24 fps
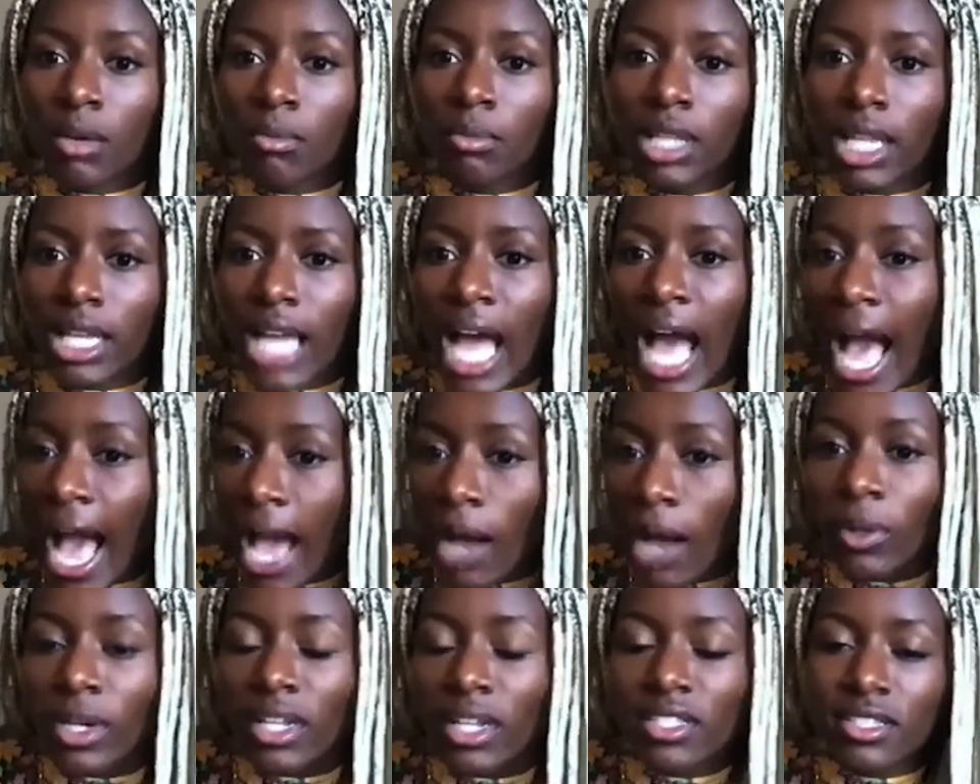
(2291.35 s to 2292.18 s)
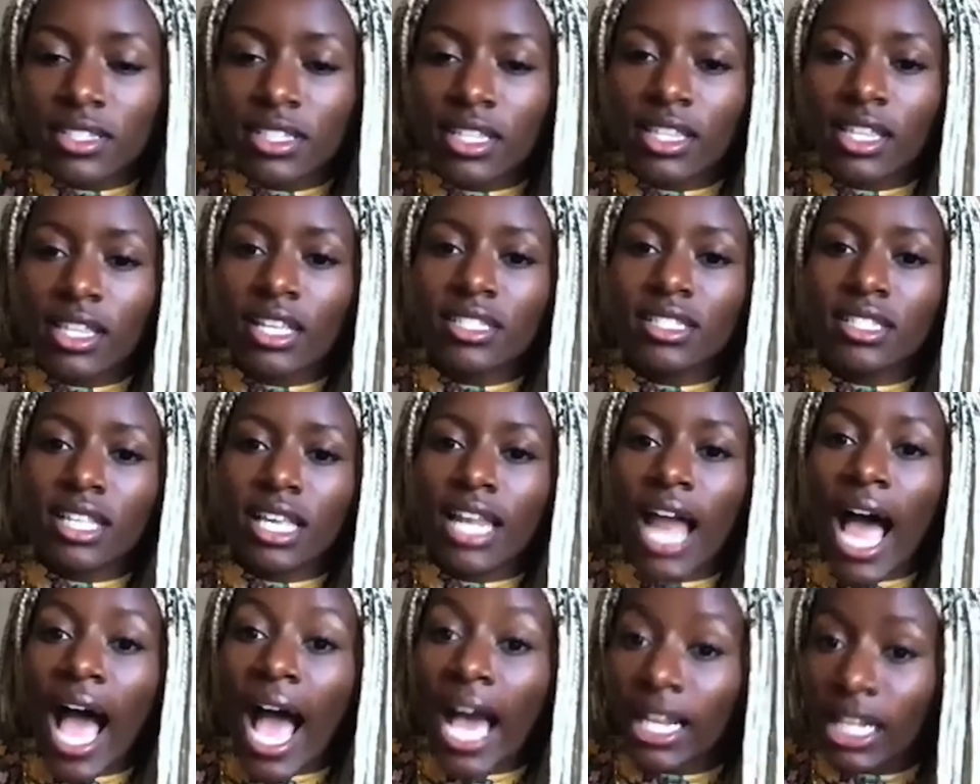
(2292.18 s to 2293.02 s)
but like I want to see this and
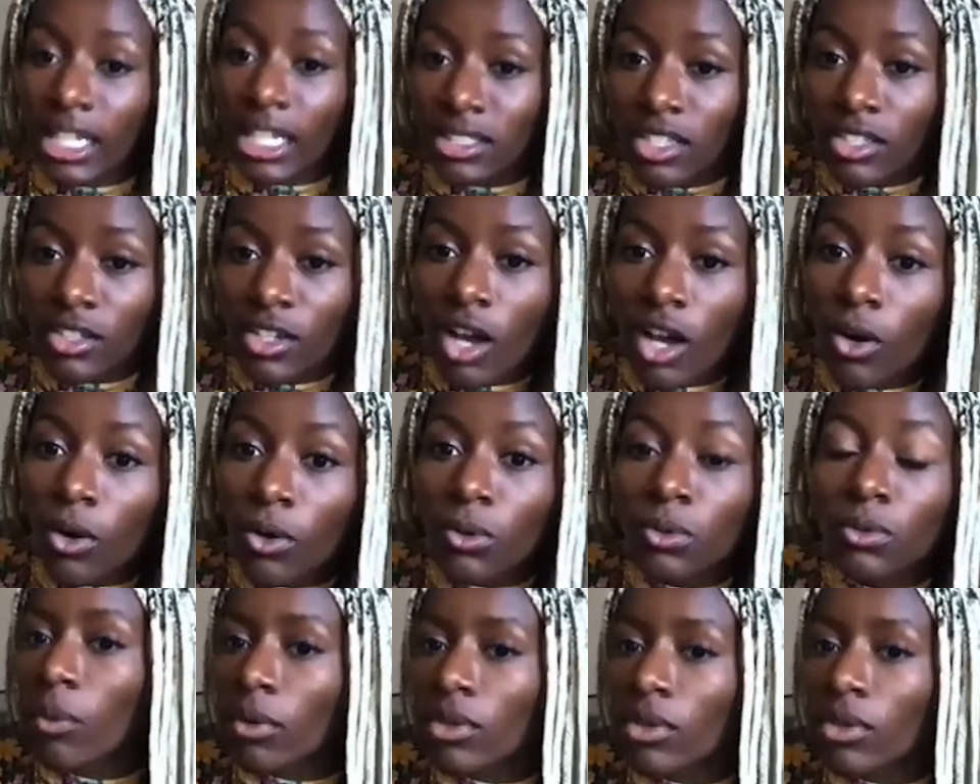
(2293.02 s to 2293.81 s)
I need to know,